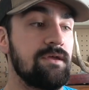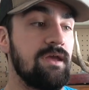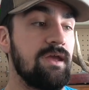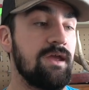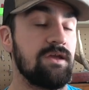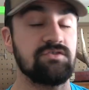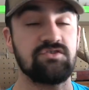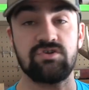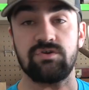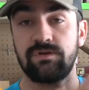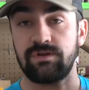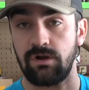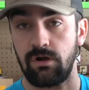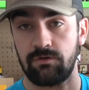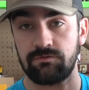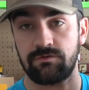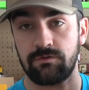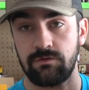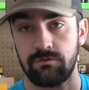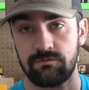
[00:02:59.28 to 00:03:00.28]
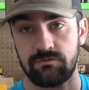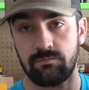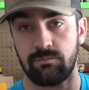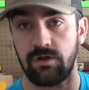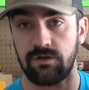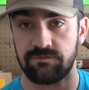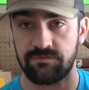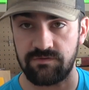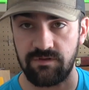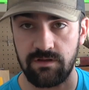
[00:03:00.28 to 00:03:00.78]
and you can also use them
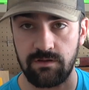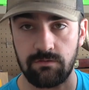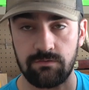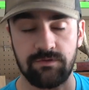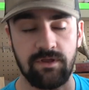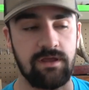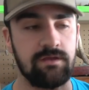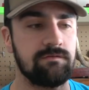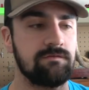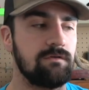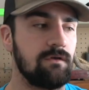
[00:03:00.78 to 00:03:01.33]
on single days.